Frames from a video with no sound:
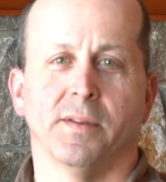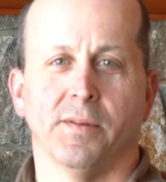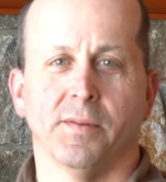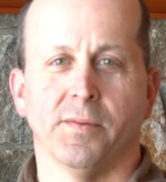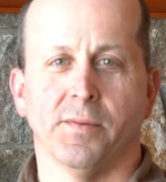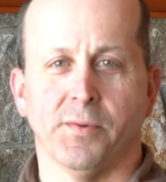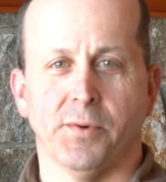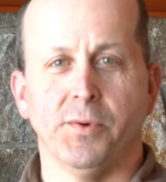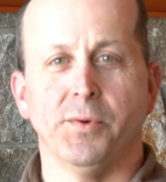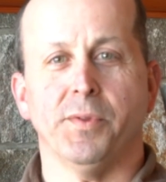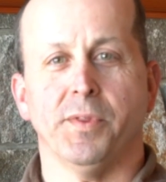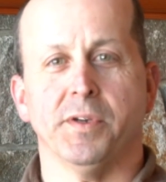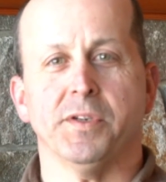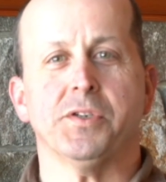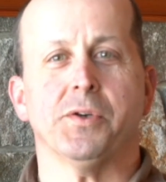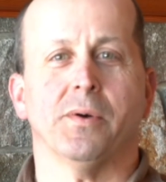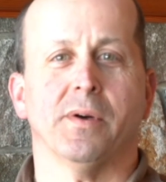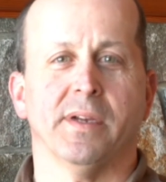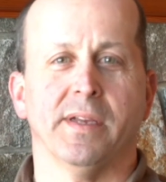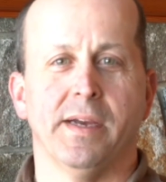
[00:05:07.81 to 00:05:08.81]
through the
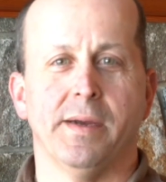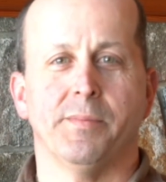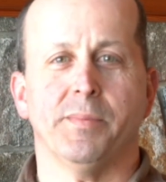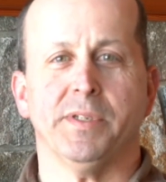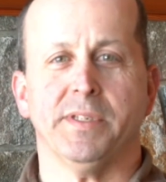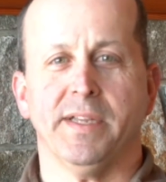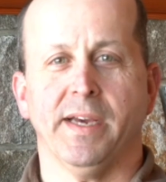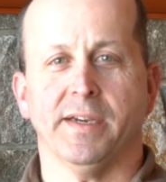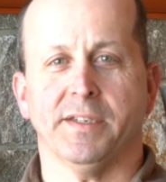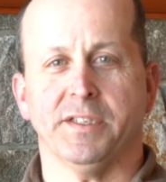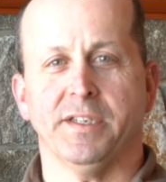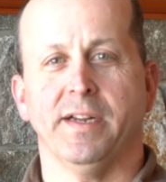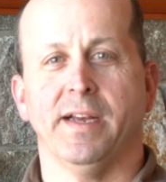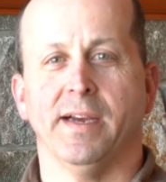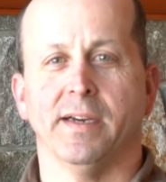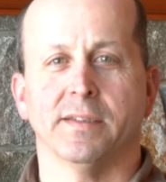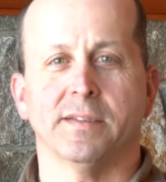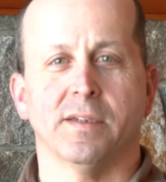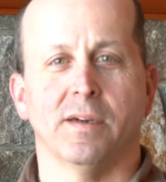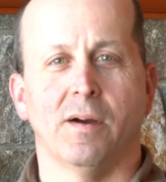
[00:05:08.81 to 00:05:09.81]
Shoreland Protection
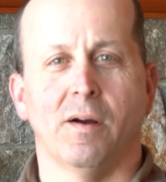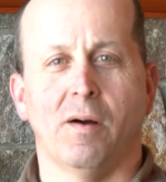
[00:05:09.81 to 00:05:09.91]
Act,